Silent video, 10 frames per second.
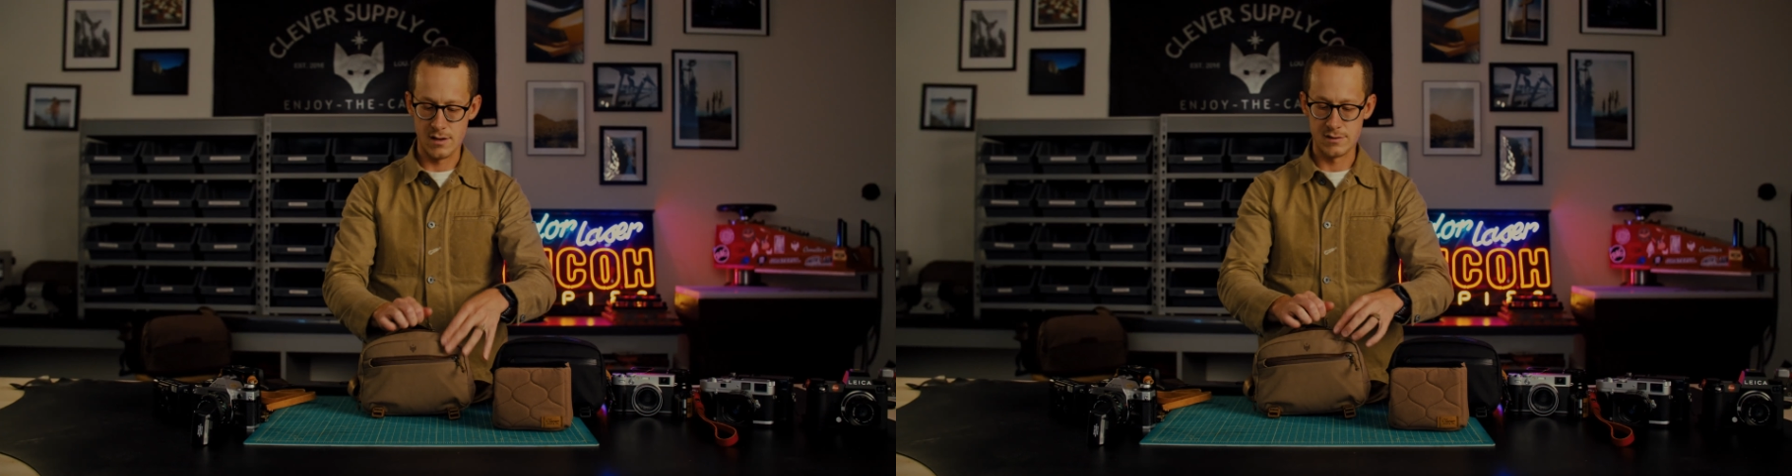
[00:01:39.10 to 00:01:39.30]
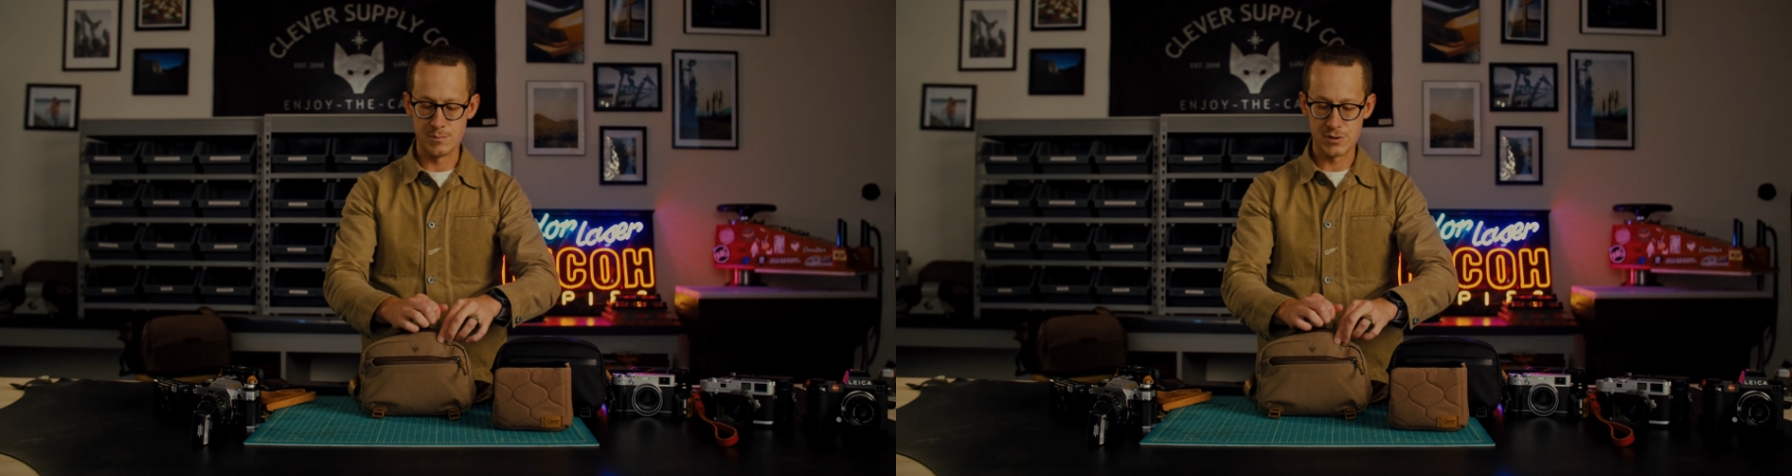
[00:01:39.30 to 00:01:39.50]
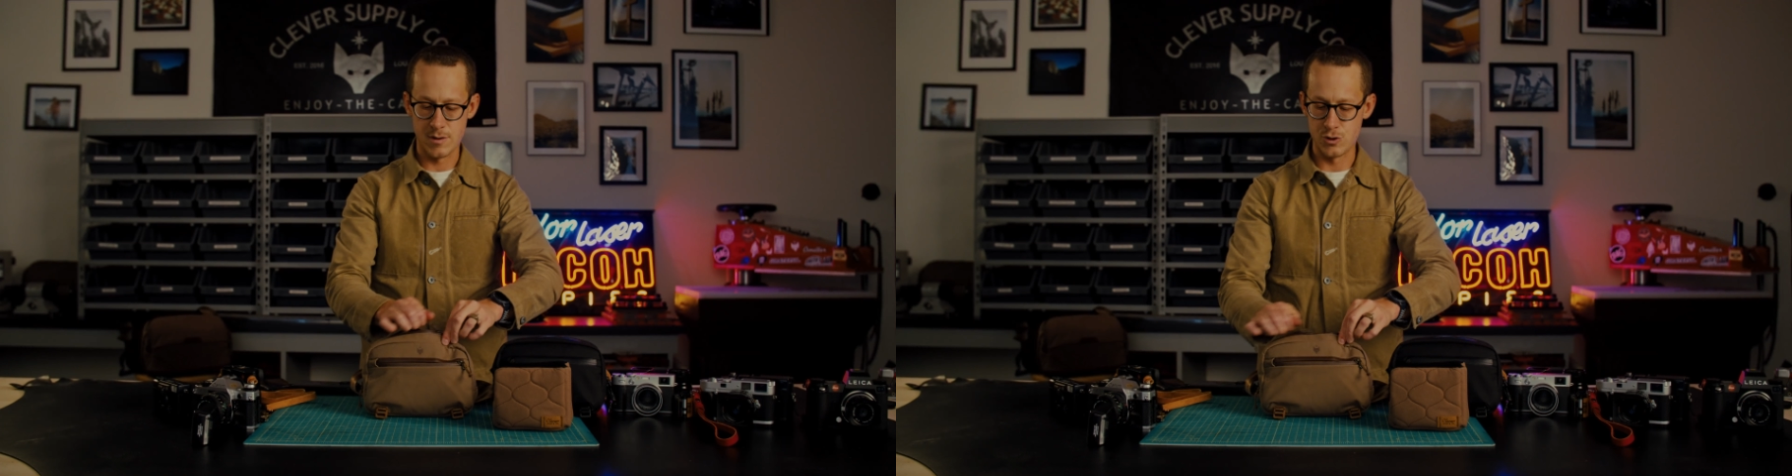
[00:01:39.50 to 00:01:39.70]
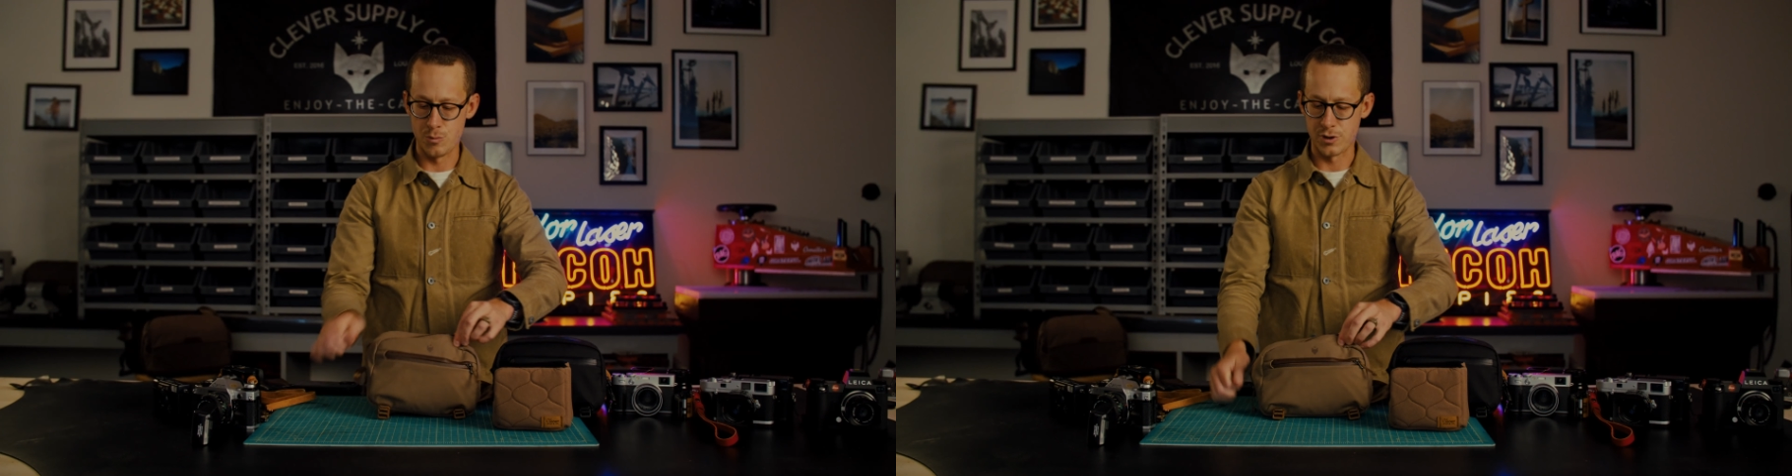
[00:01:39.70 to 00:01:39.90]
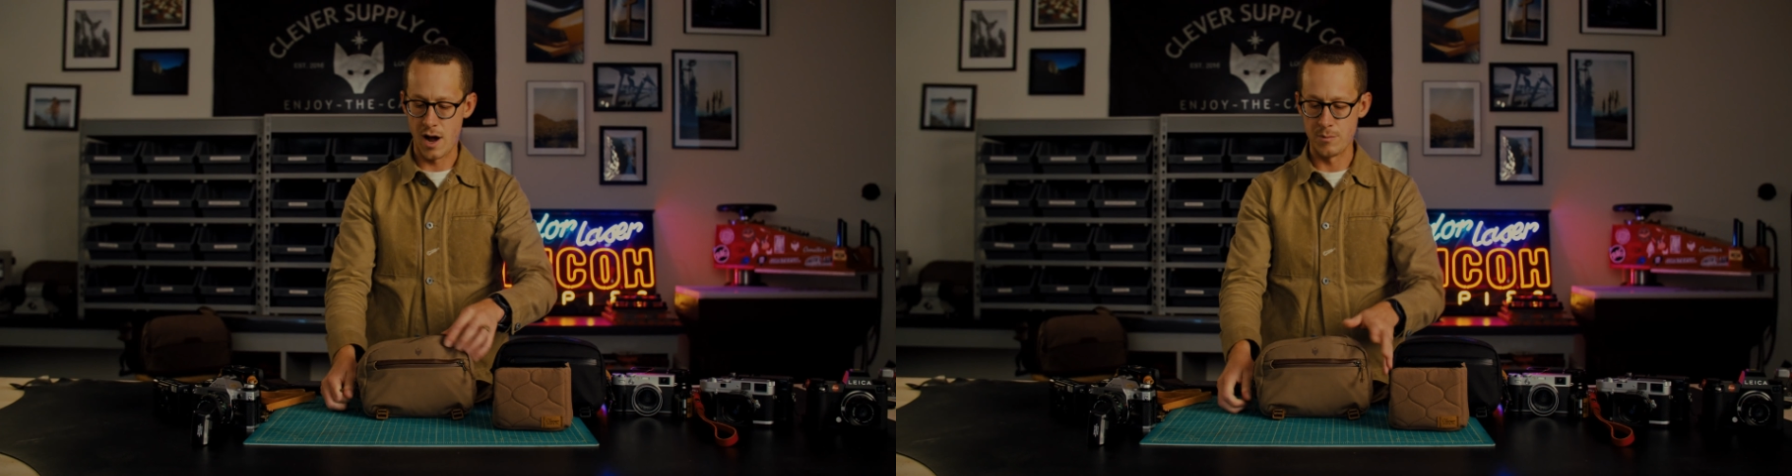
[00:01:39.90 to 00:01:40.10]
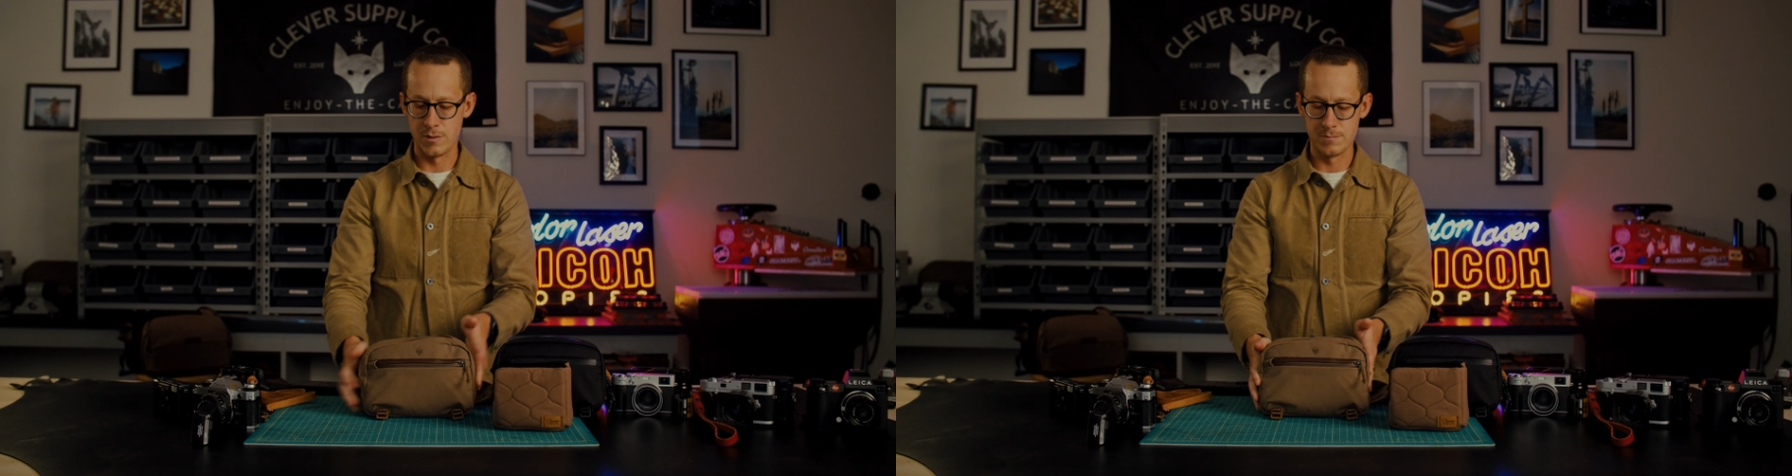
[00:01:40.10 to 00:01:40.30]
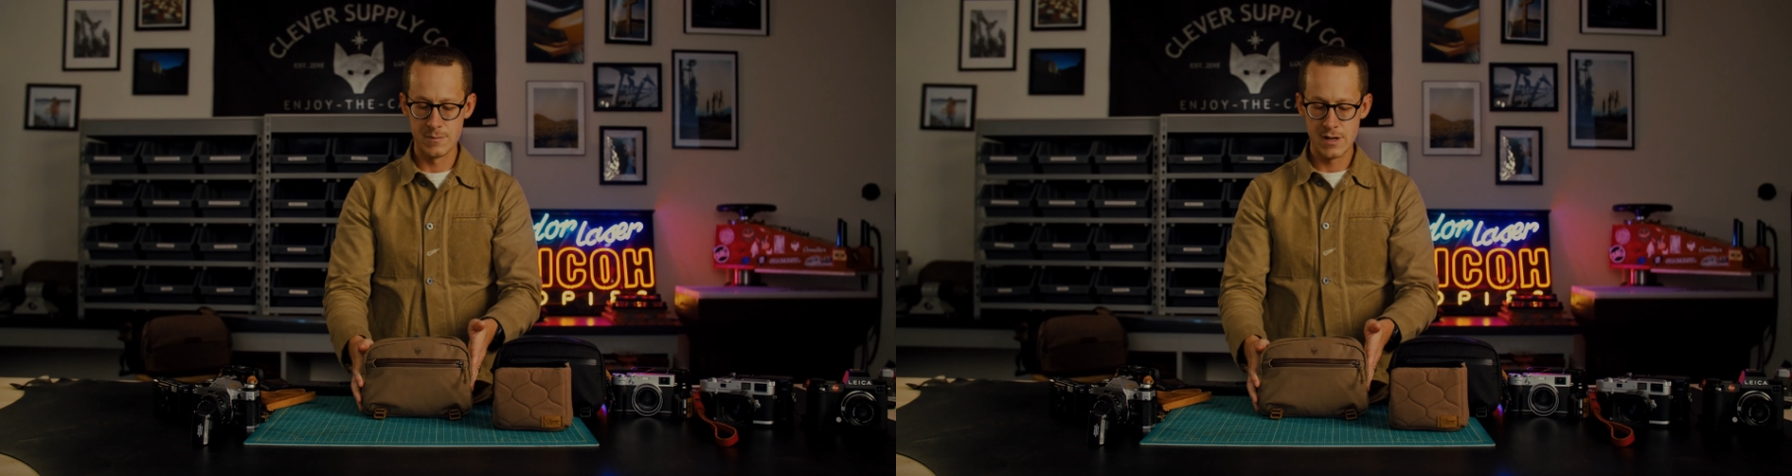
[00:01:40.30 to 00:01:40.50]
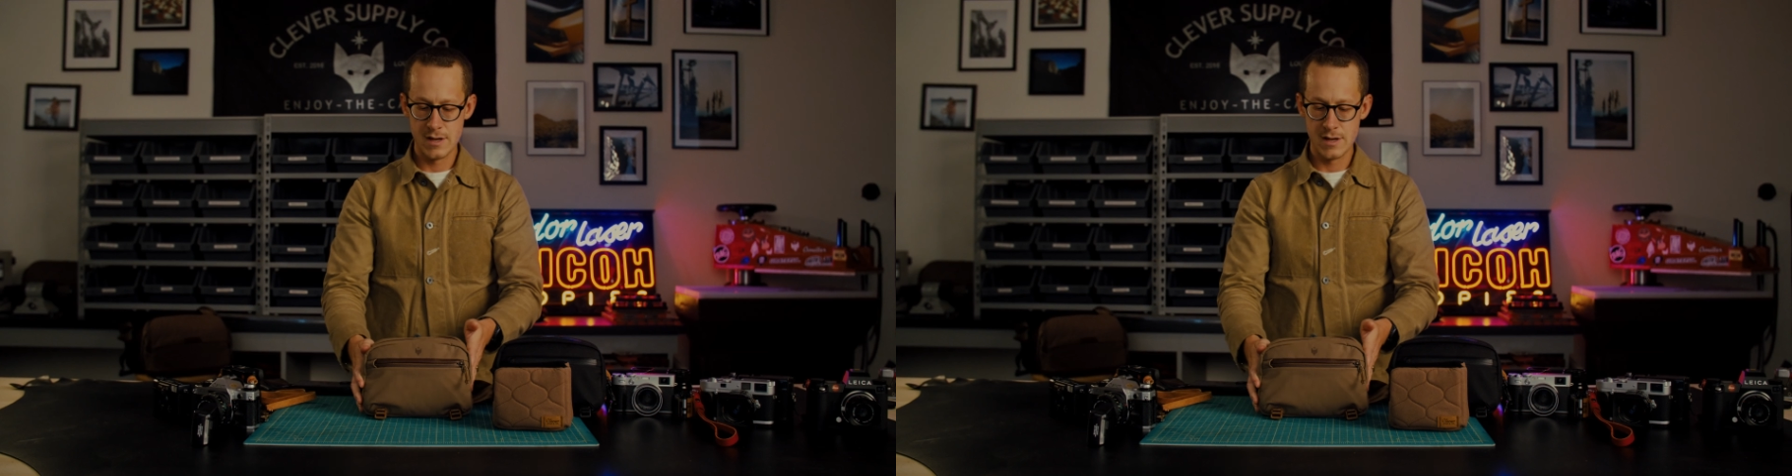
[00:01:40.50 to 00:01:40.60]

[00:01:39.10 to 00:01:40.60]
zips up no problem.